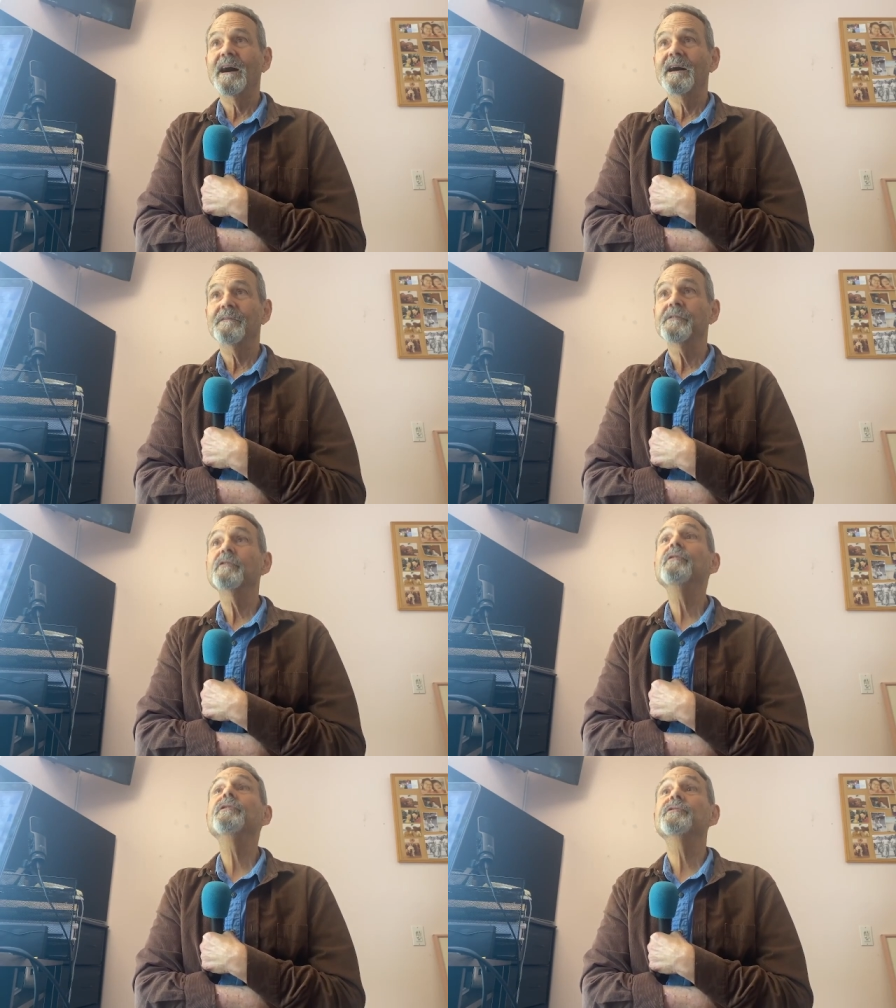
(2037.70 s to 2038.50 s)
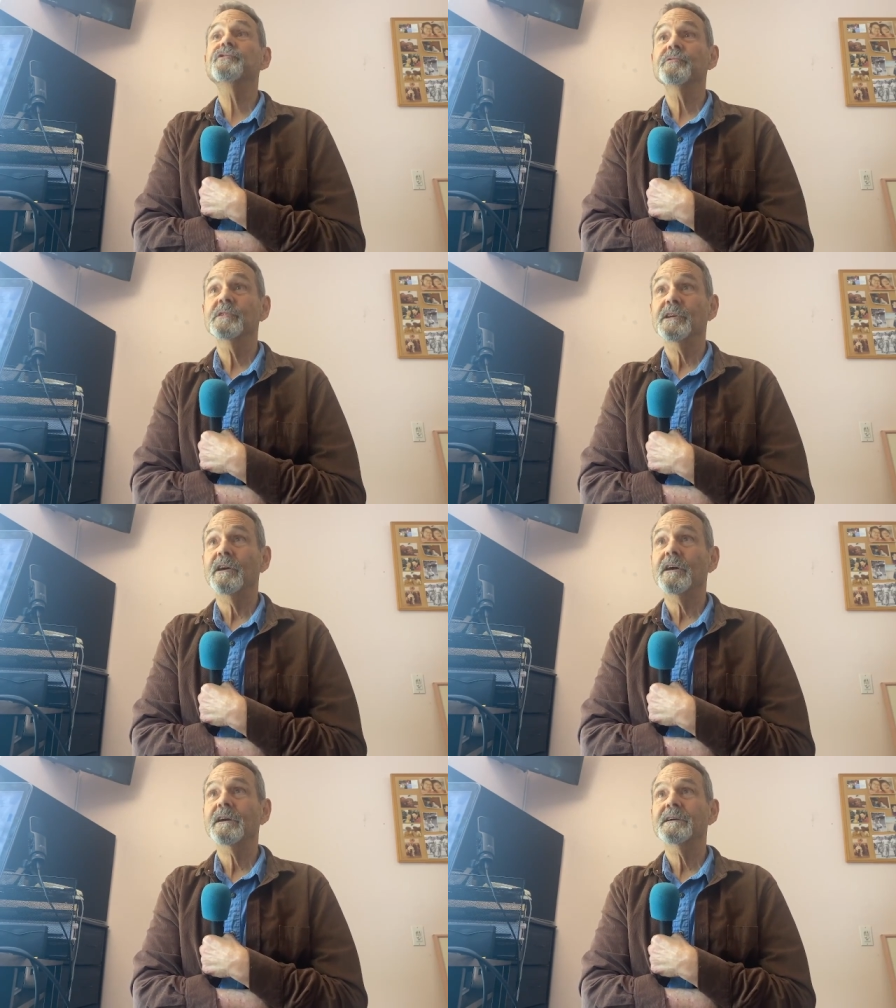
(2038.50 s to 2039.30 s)
for who you truly
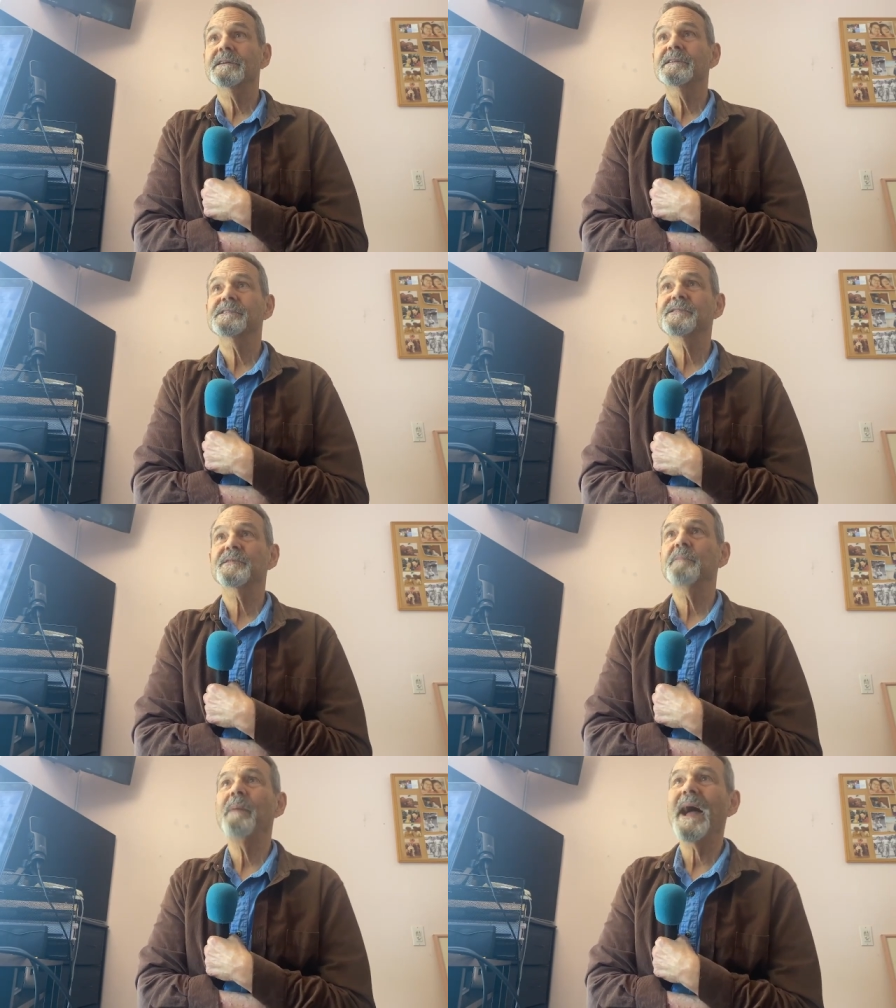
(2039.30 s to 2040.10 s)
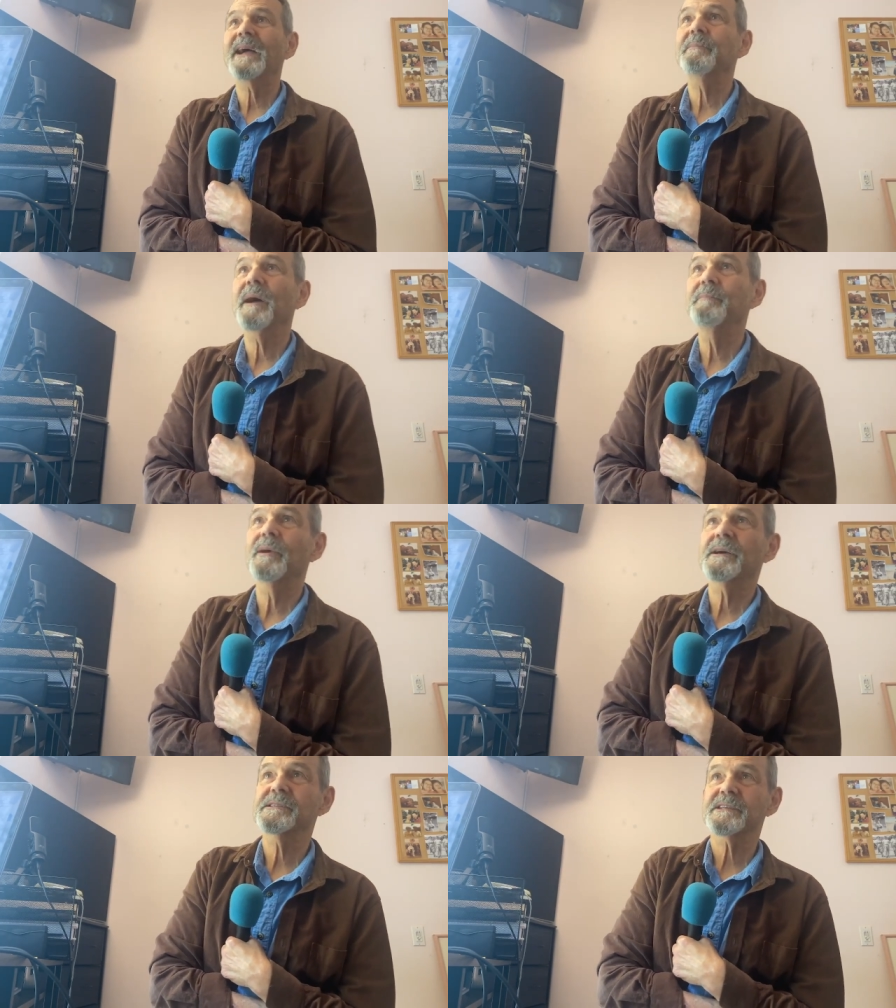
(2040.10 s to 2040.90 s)
are. So the back of my
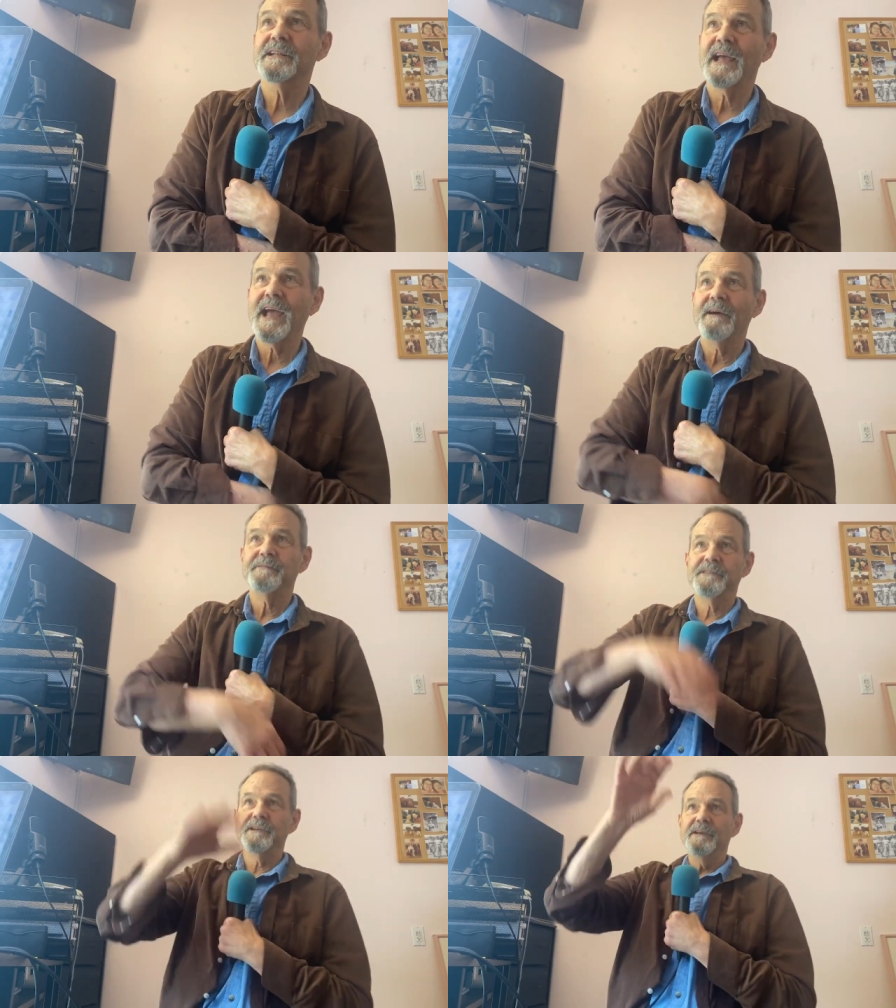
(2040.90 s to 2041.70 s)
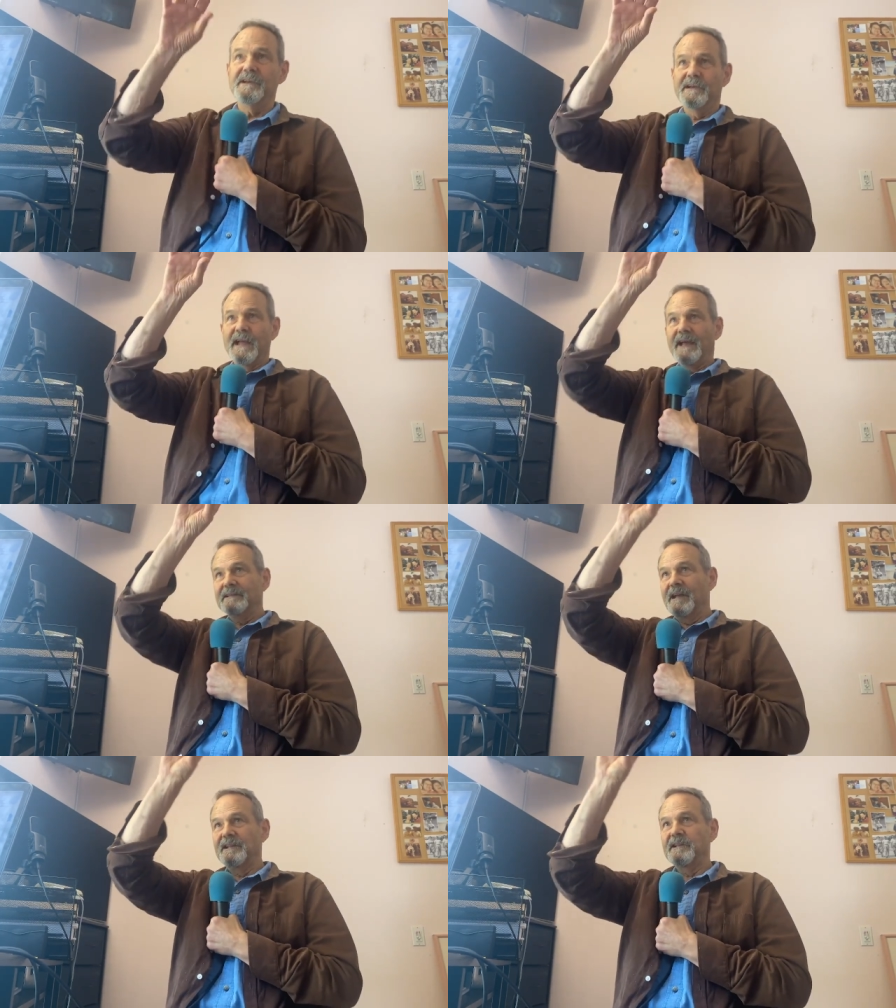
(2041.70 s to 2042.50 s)
book is going to have the headline in the